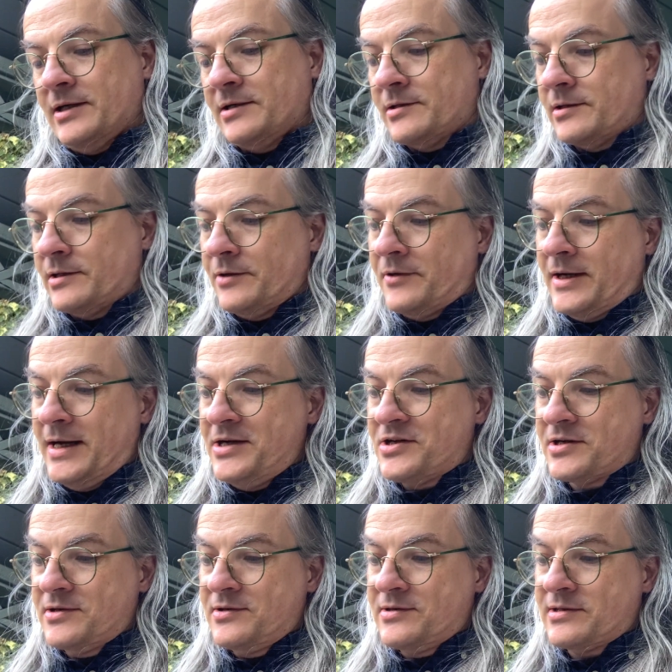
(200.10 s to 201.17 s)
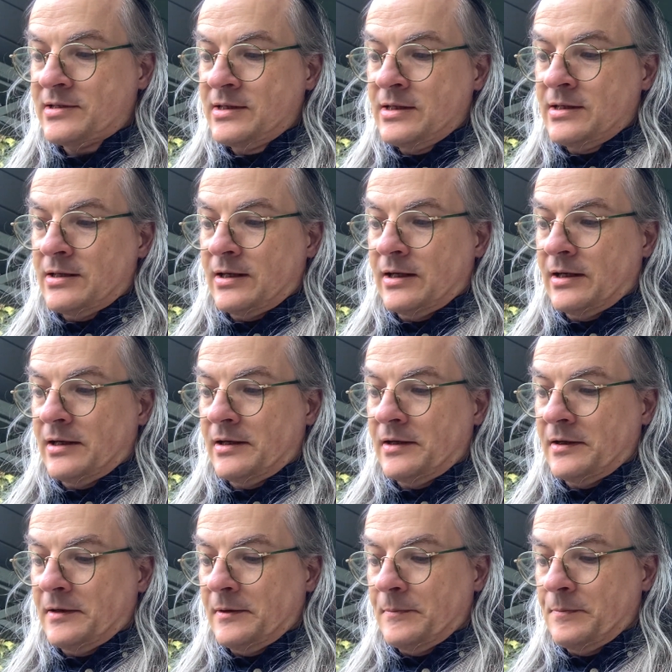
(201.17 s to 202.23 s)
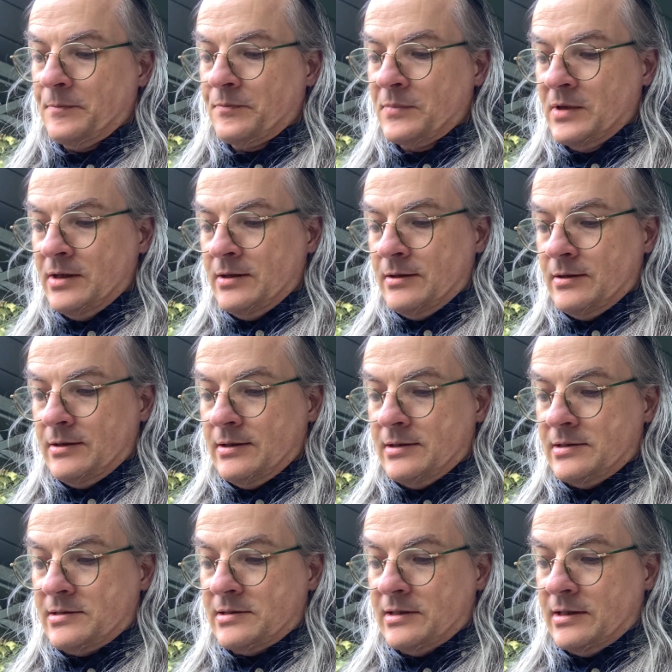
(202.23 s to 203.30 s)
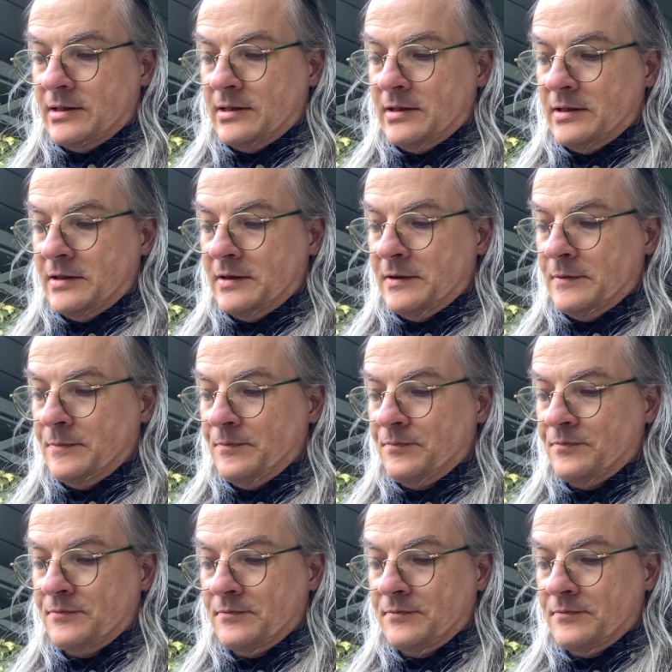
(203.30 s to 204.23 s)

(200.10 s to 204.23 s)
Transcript: and locations. Um, at, um,